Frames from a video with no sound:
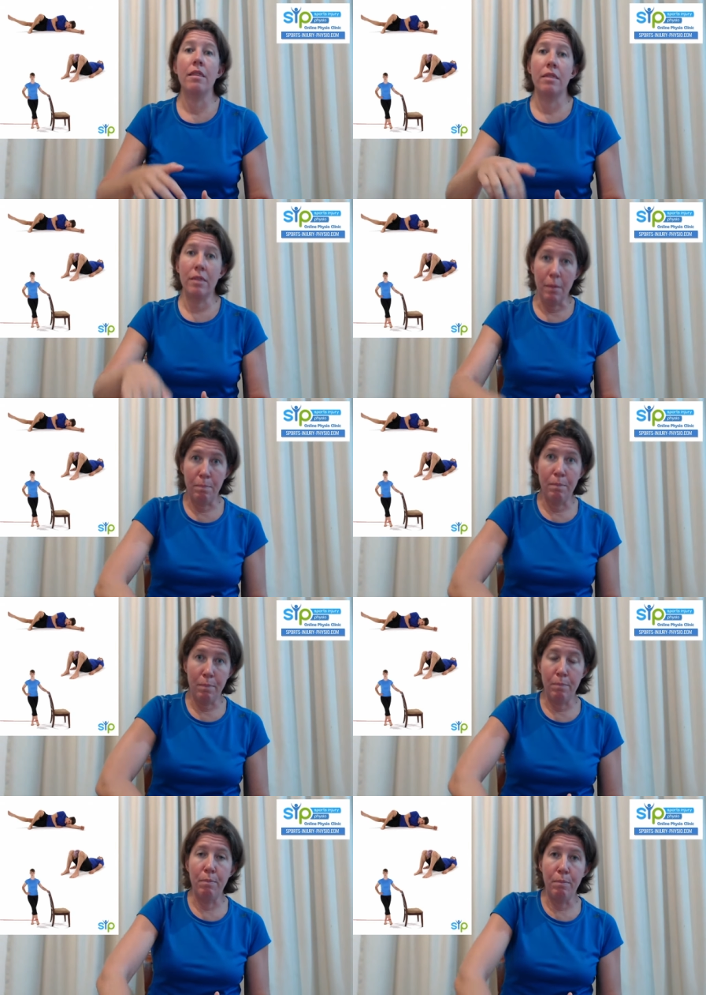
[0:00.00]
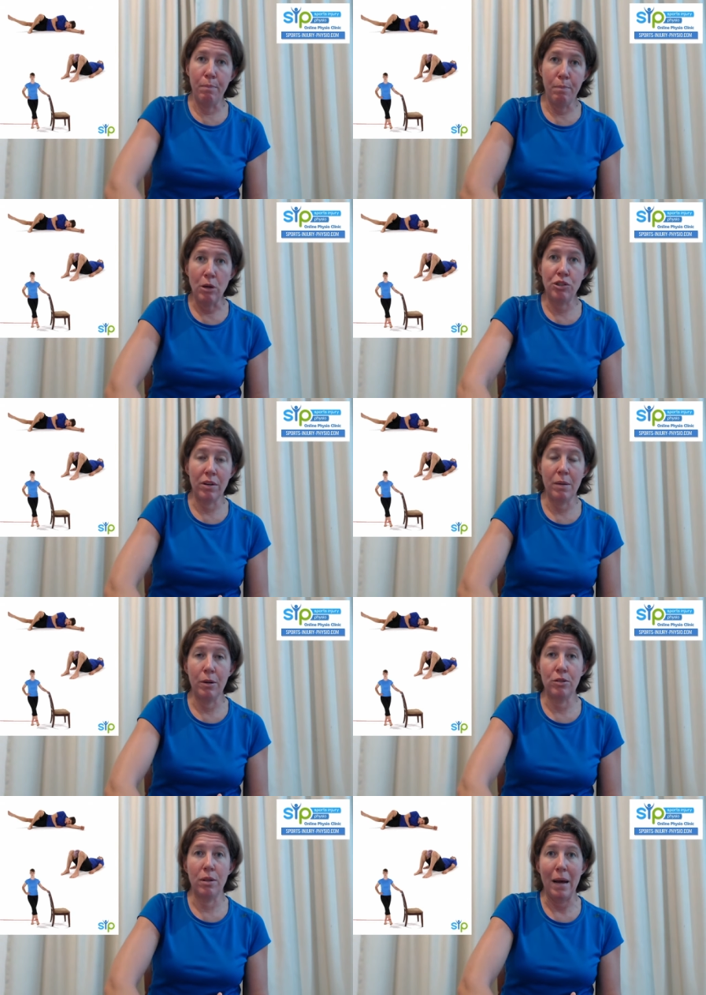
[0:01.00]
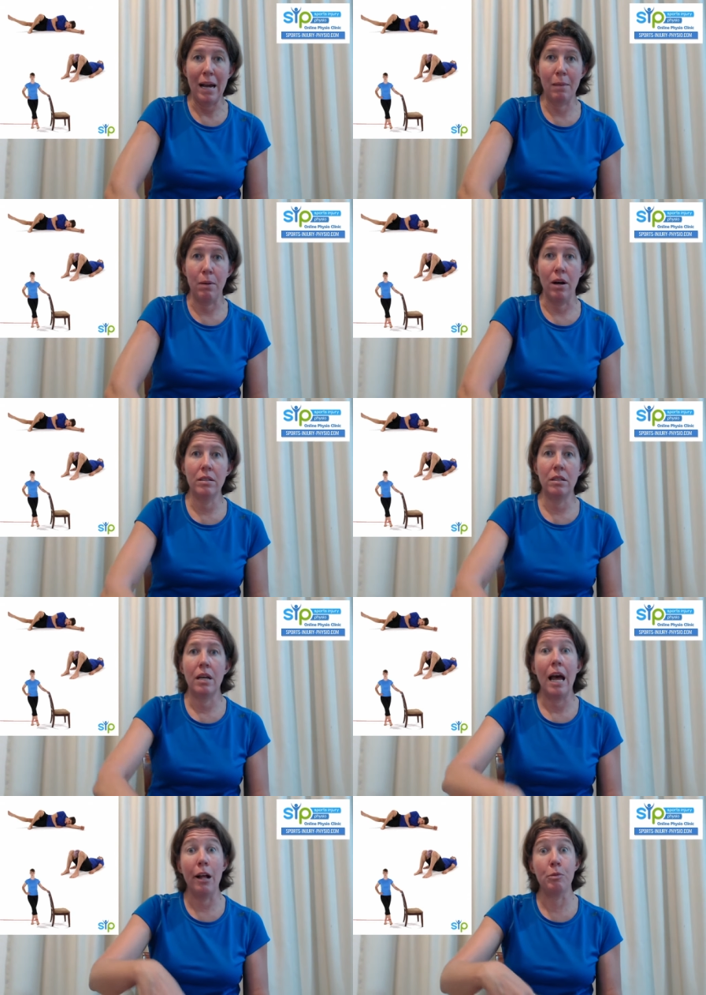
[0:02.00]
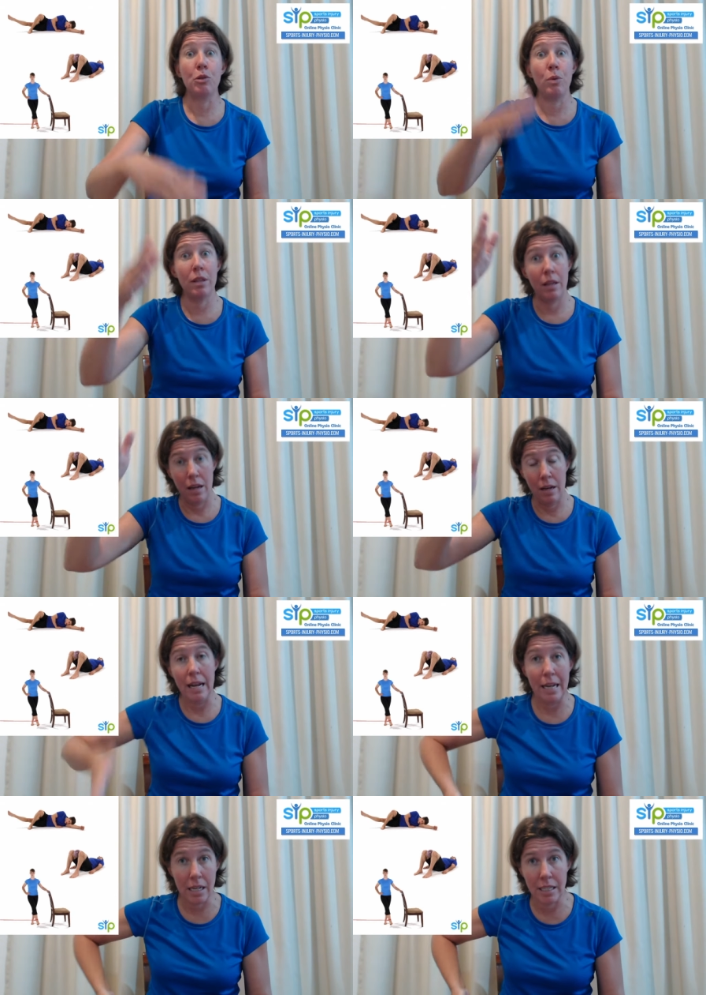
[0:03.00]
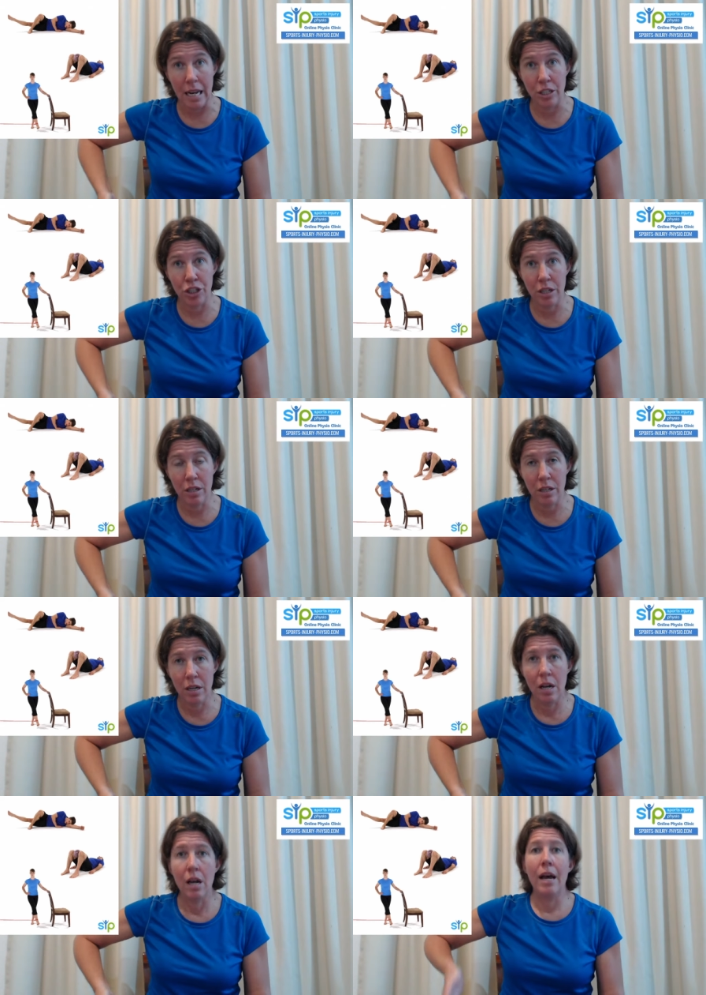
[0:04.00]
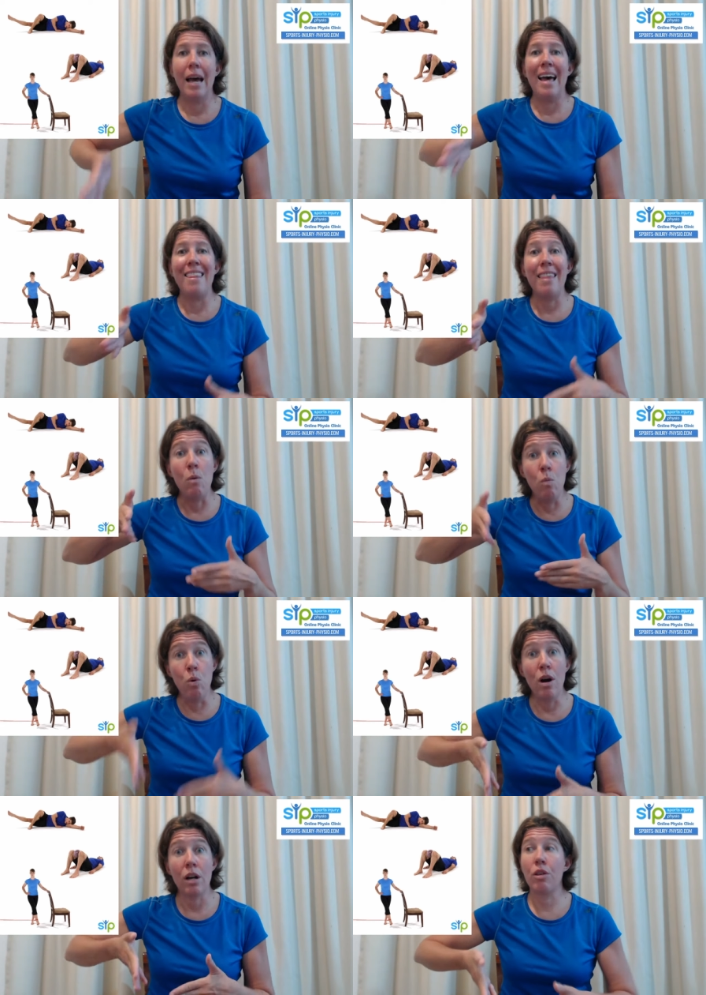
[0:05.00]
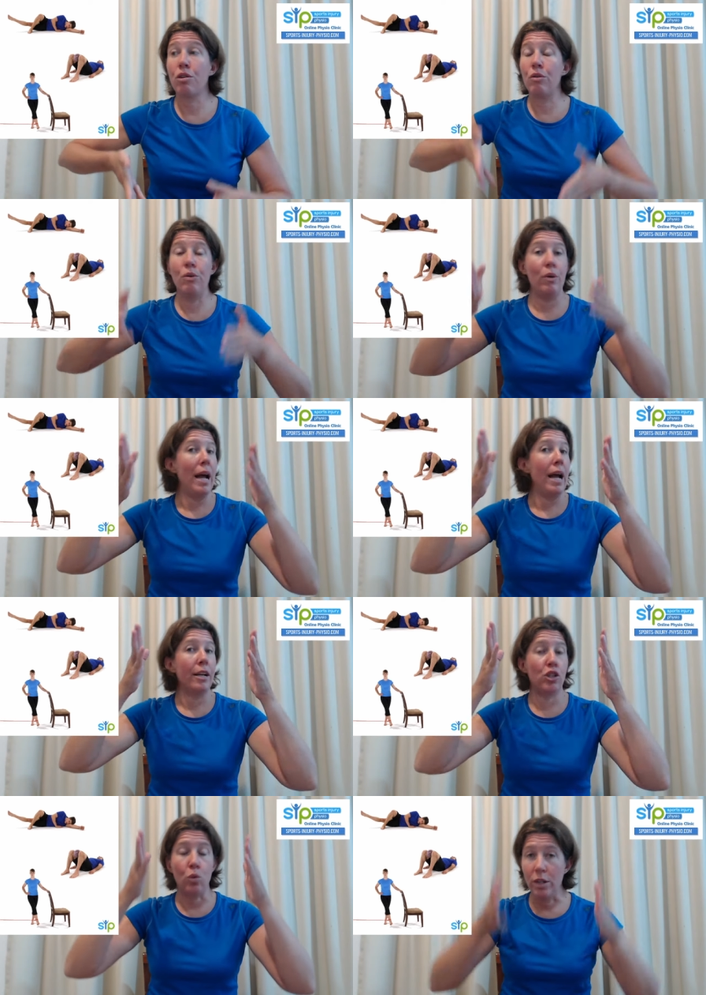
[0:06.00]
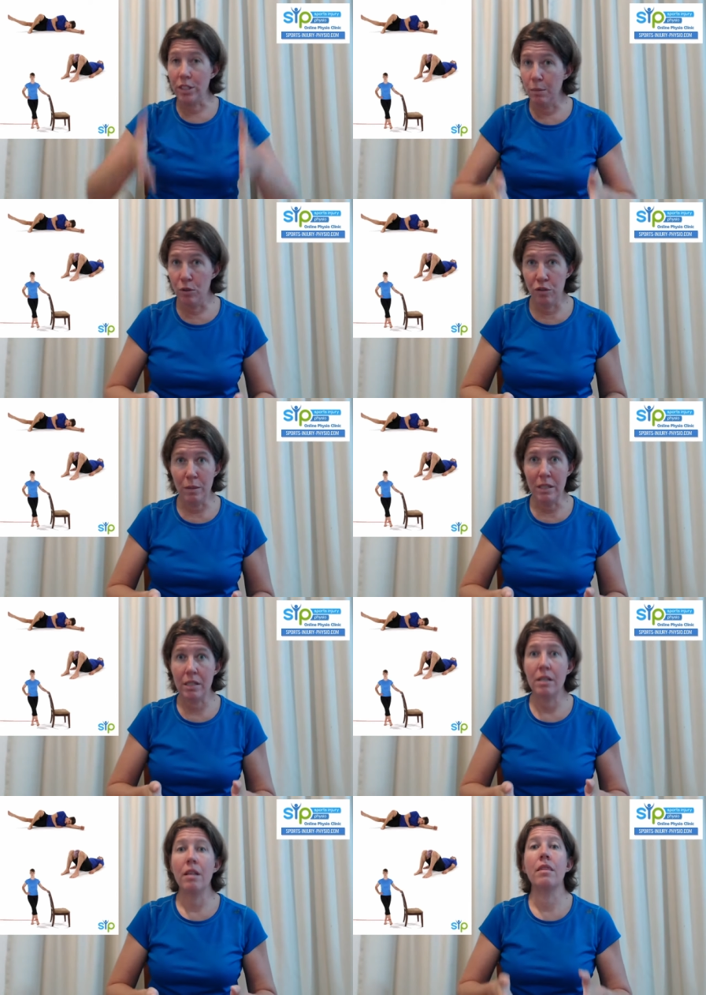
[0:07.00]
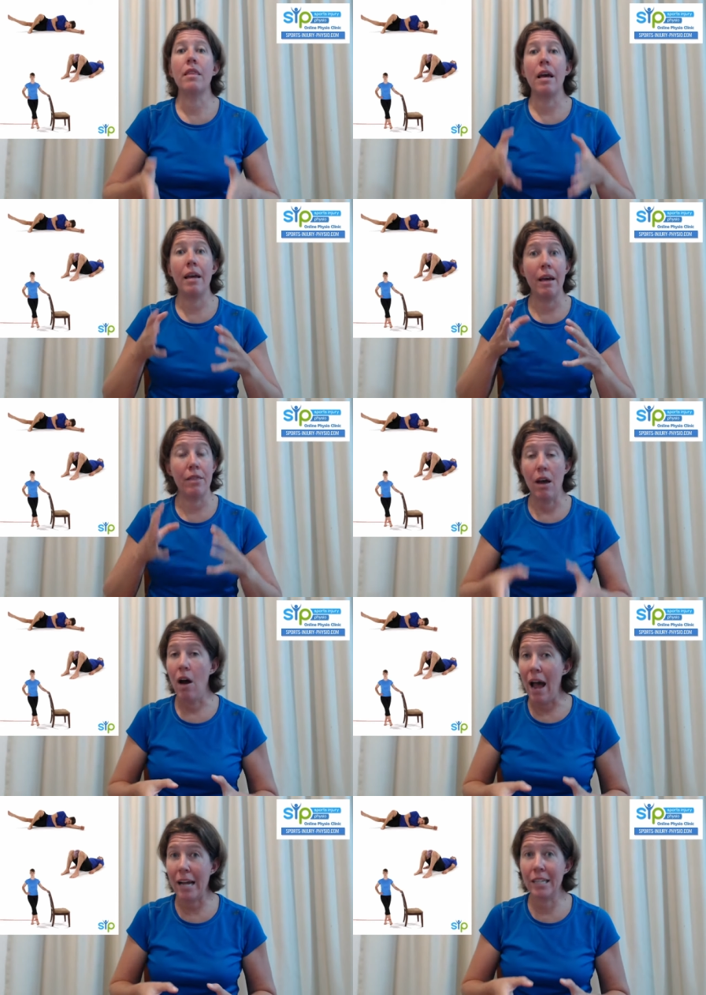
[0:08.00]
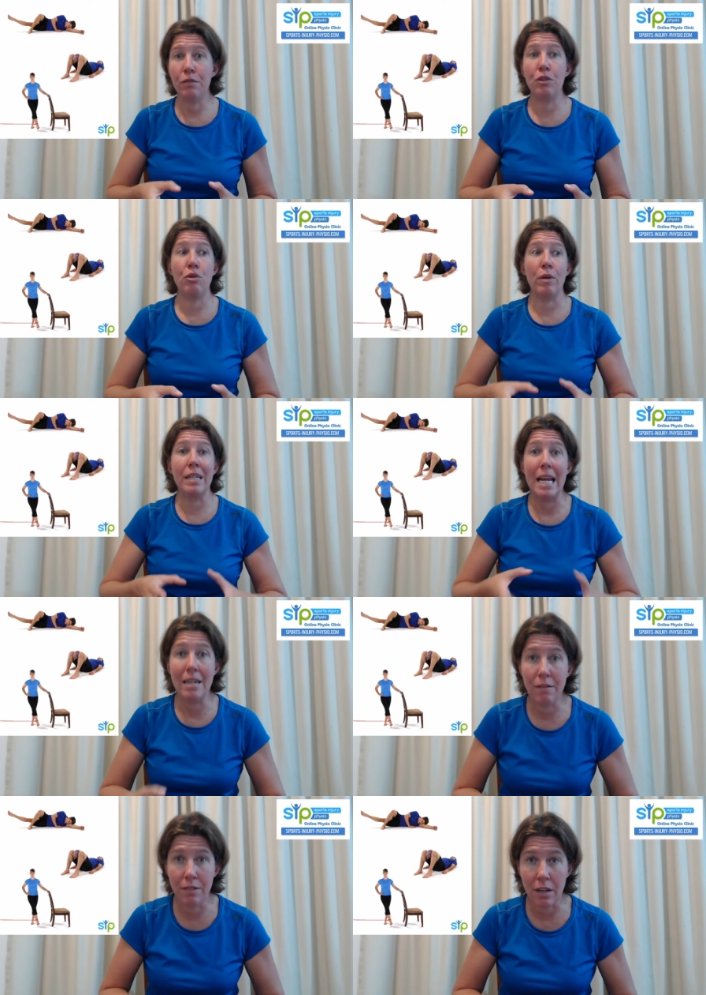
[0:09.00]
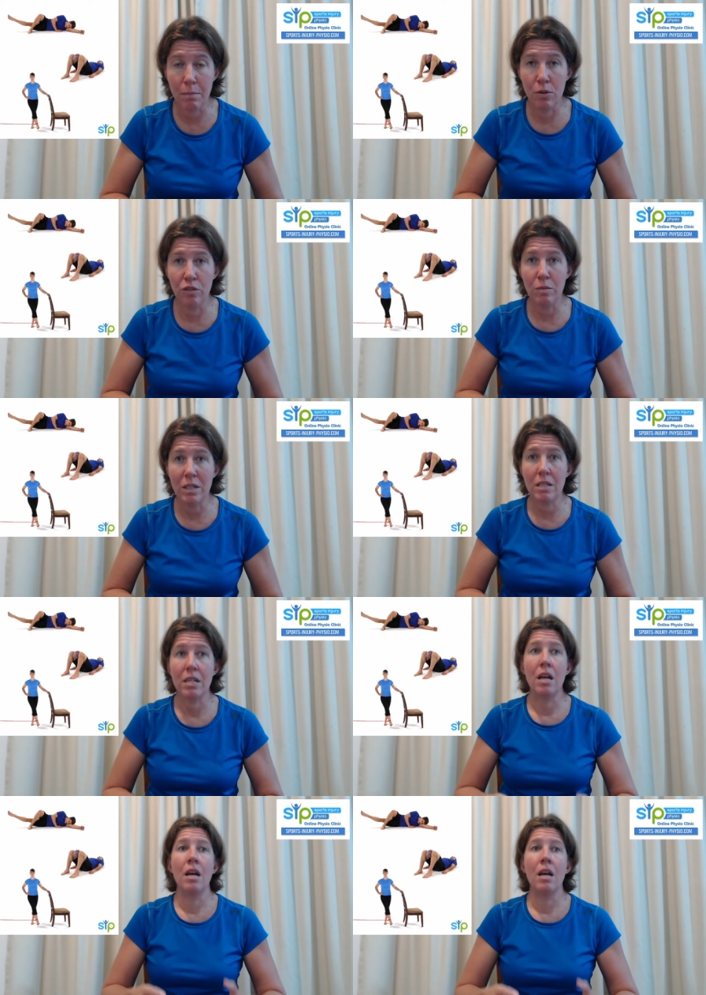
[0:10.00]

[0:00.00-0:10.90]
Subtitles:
The posterior bit or the back part helps with leg extension. They work through squatty movements. They are active during deadlift type movements.